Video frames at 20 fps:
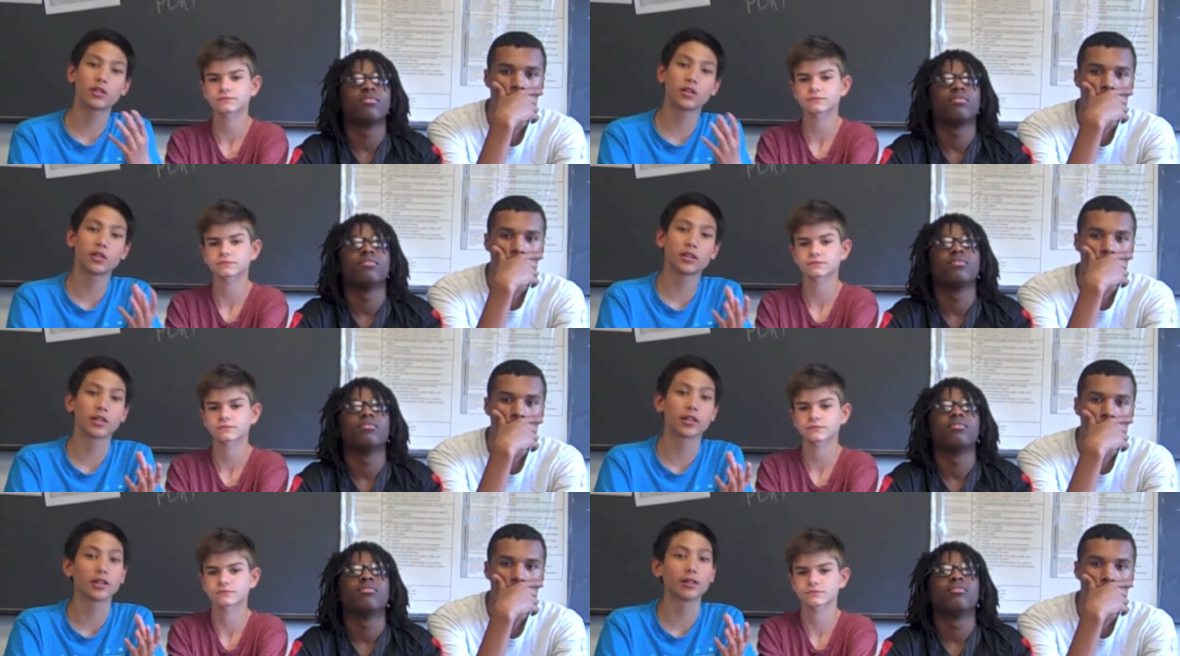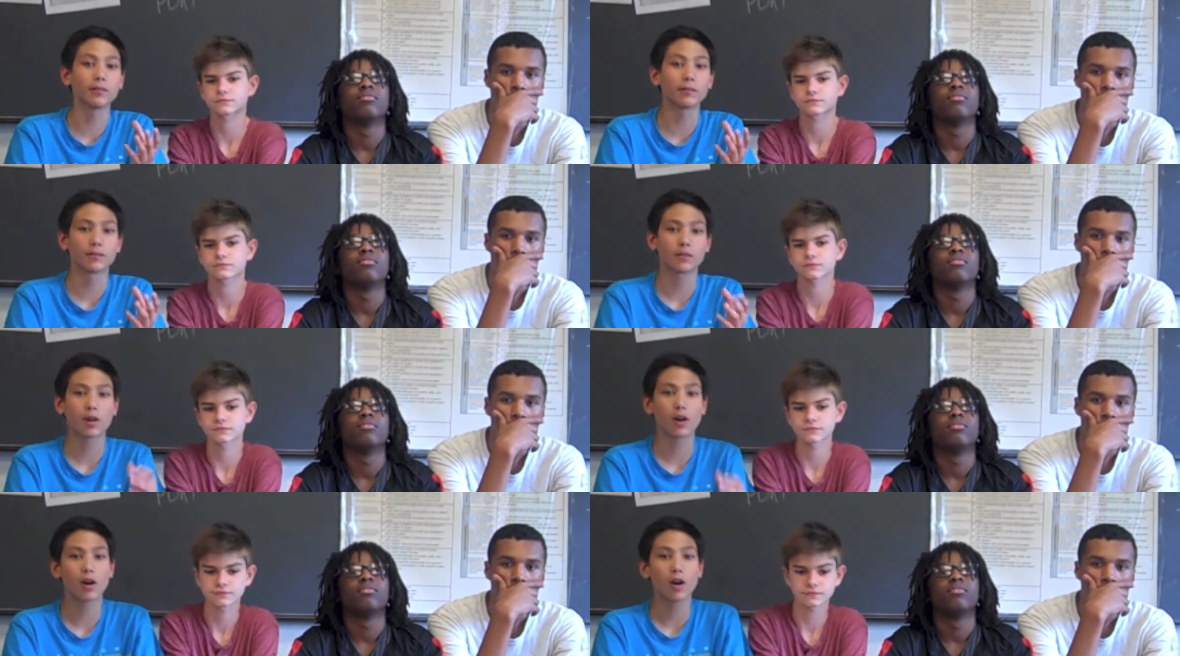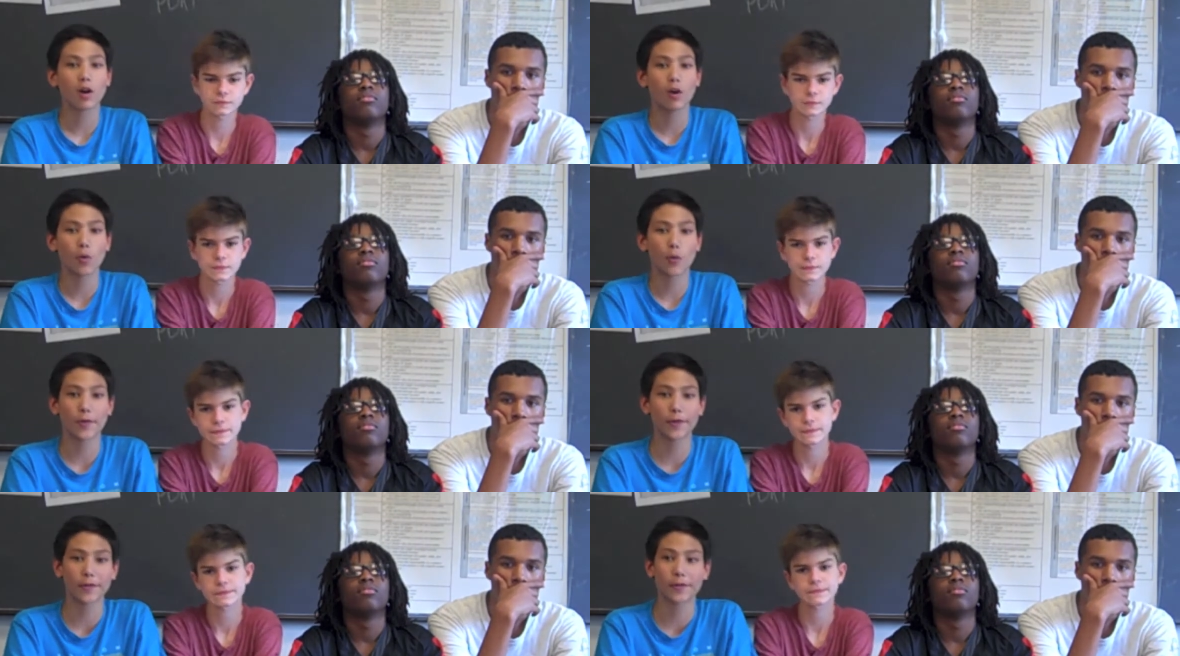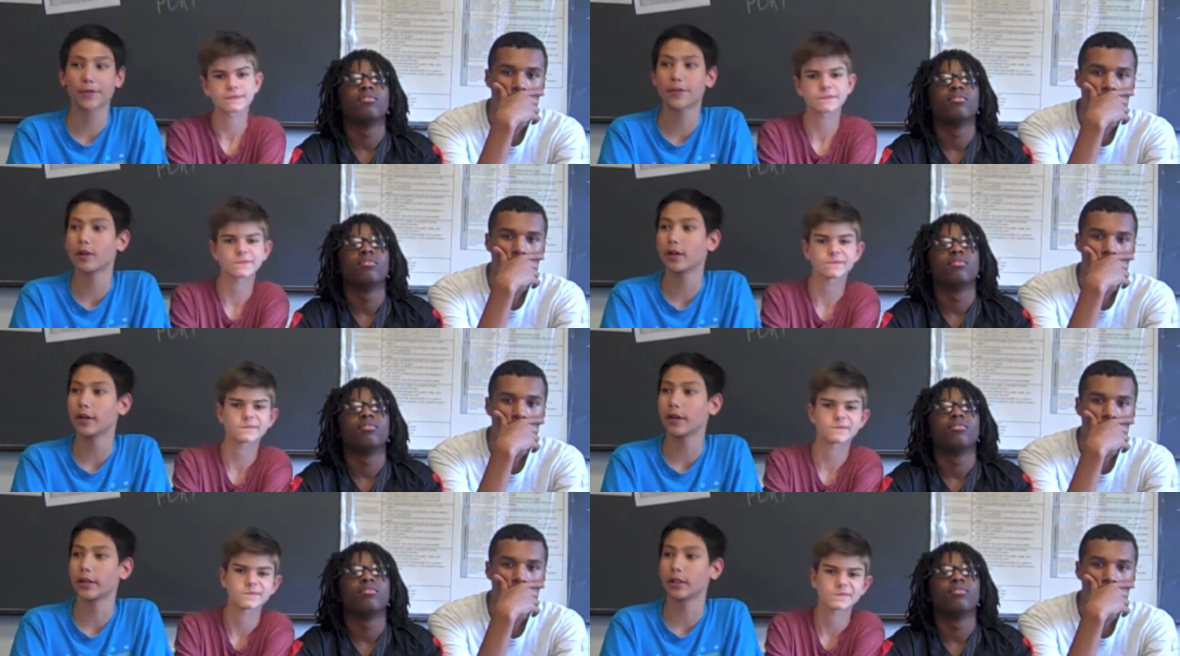Speaker 1: here with
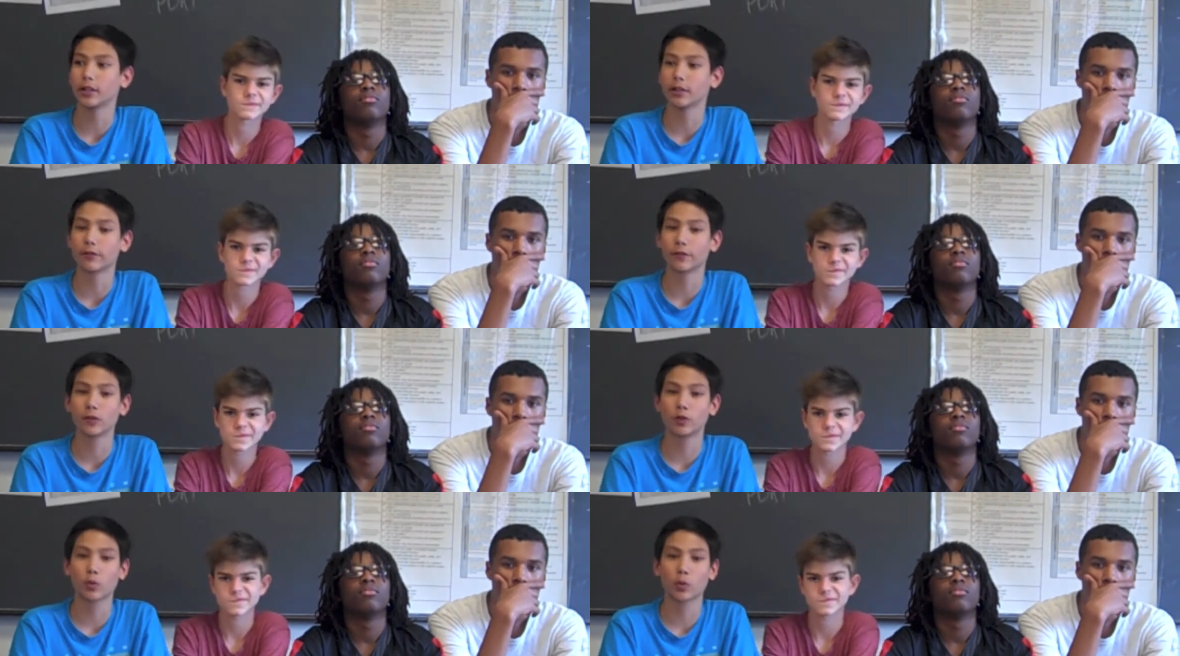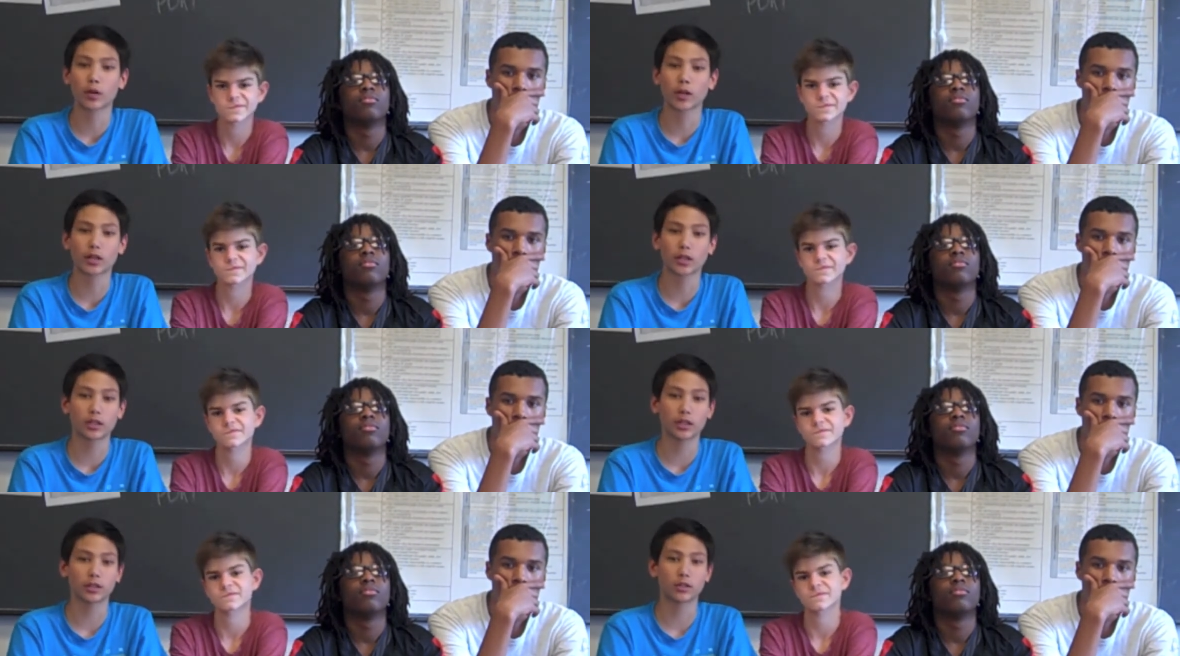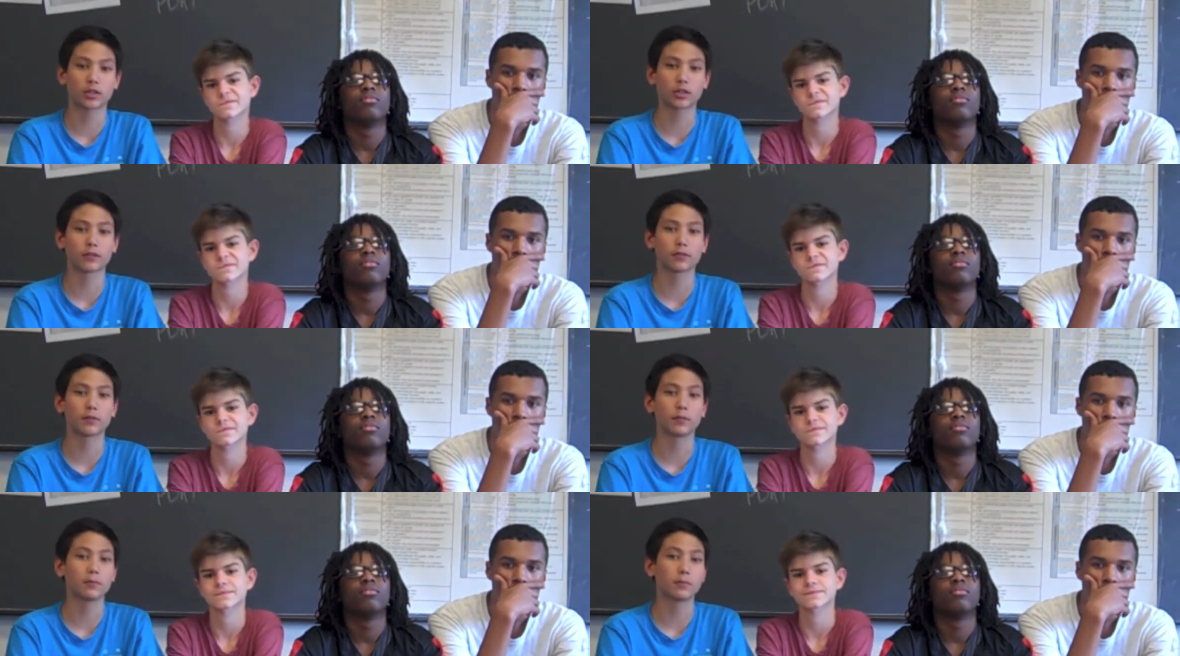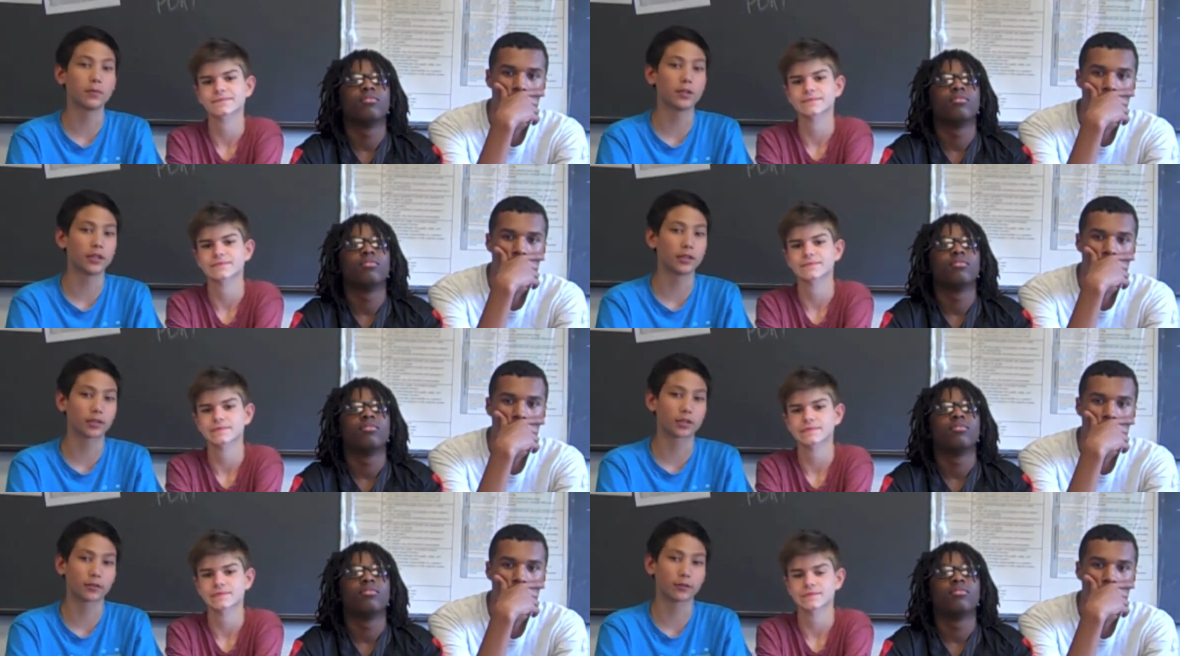the interview, we're going to inter
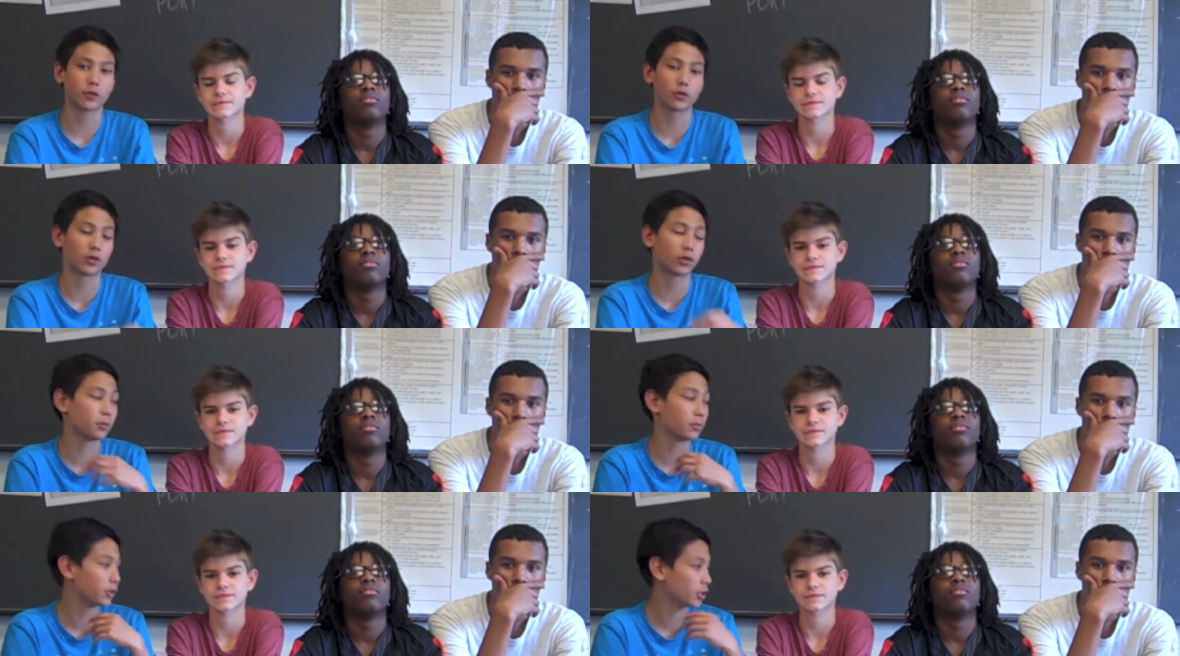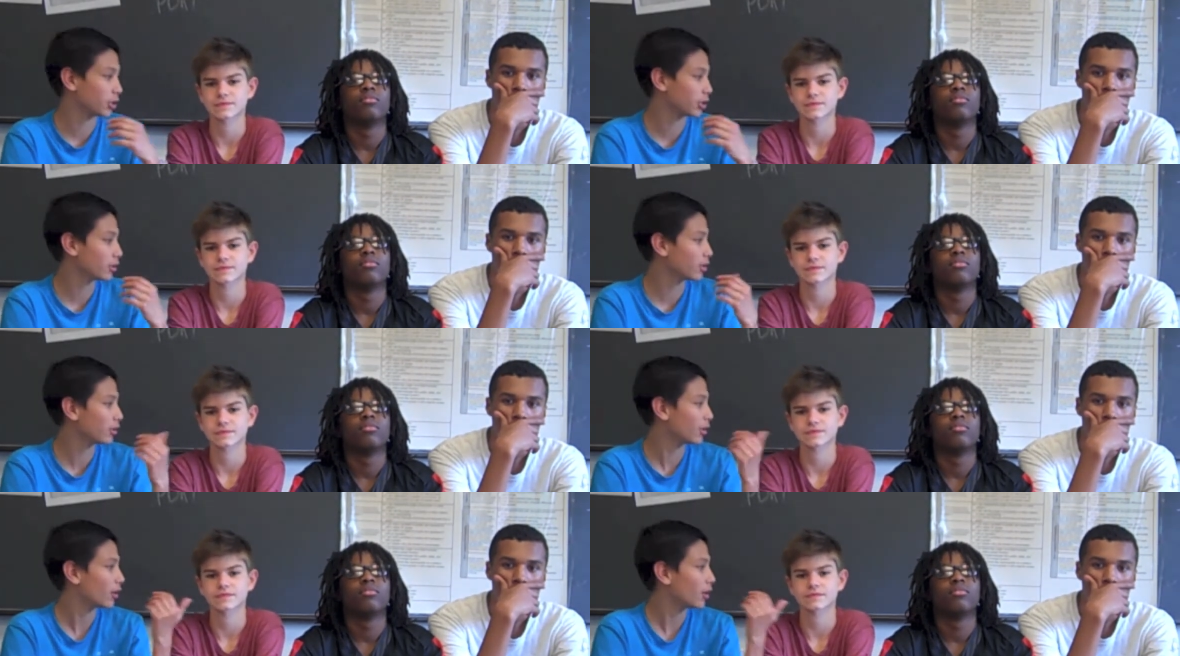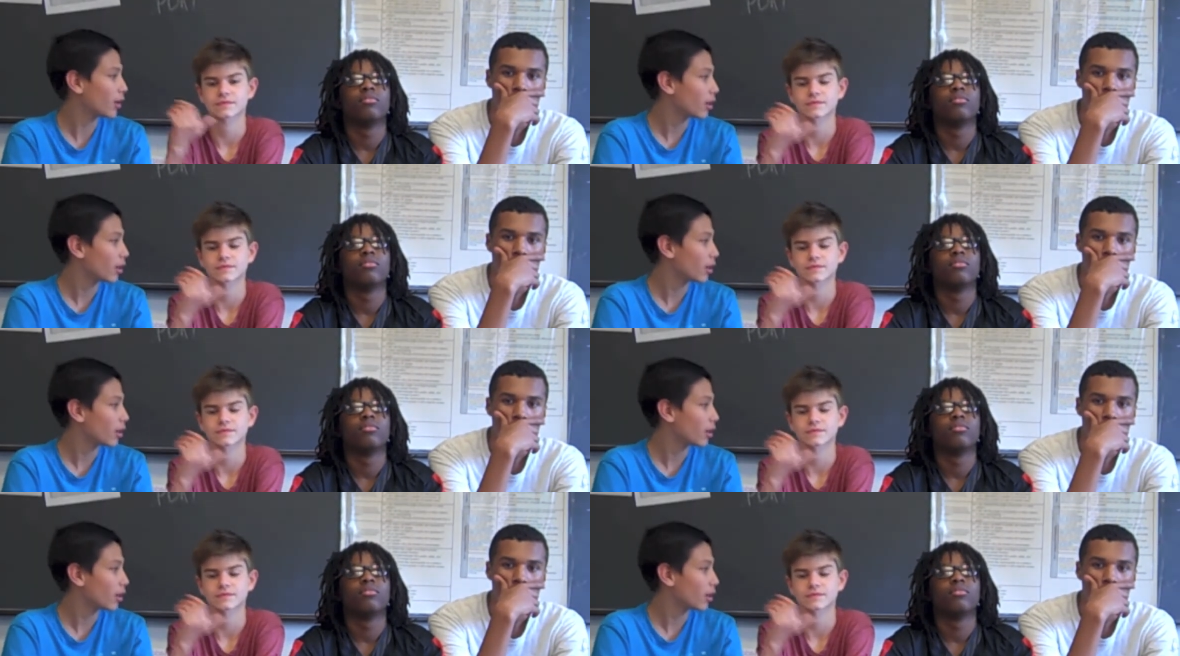be interviewing me,